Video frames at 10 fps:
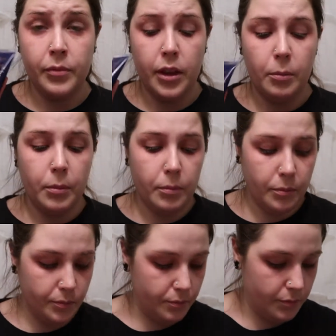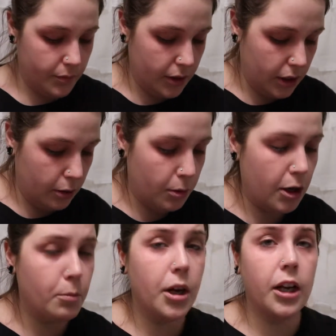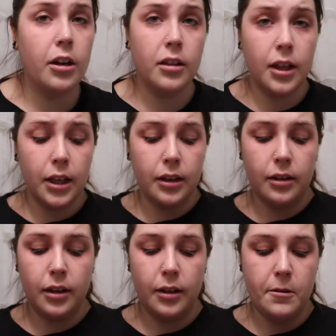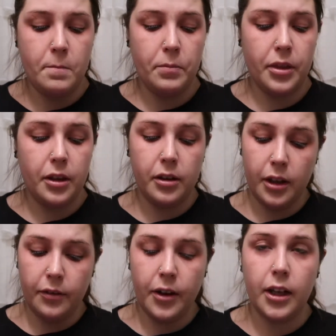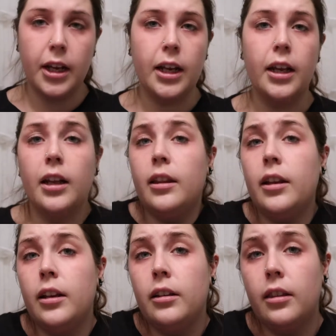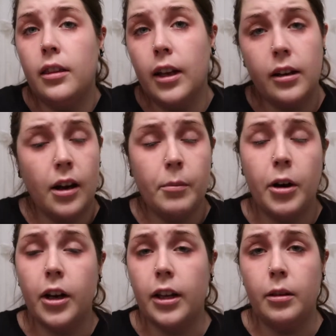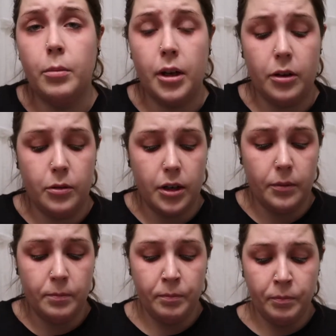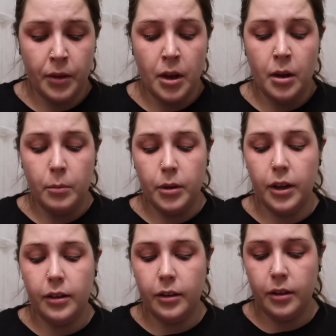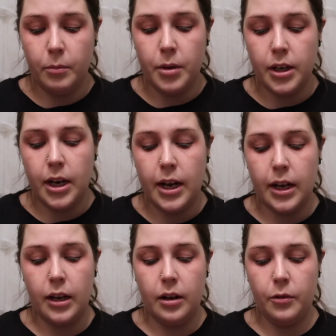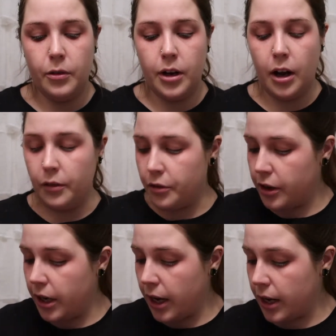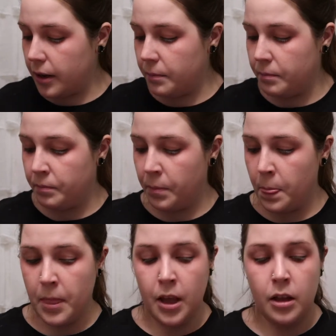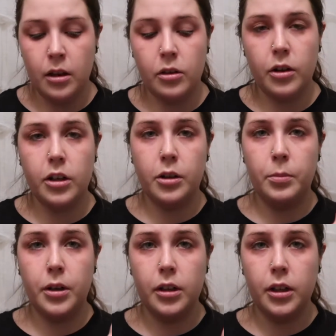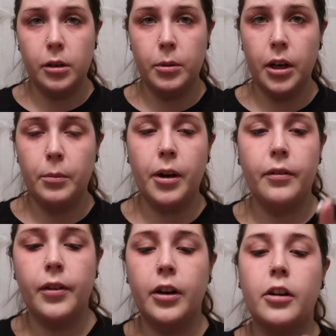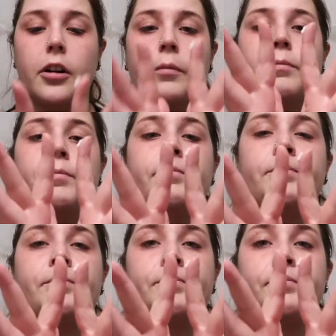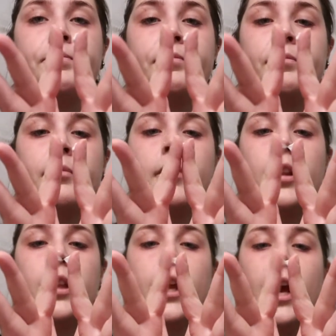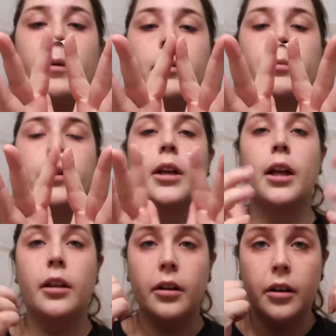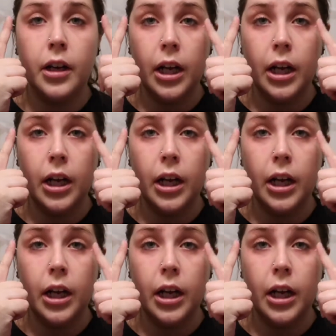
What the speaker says: the little bit of money on this to see if I like it, and then next time I'll get the bigger one. But this is the Midnight Recovery Eye. So I just put a little bit on my finger, tap them together,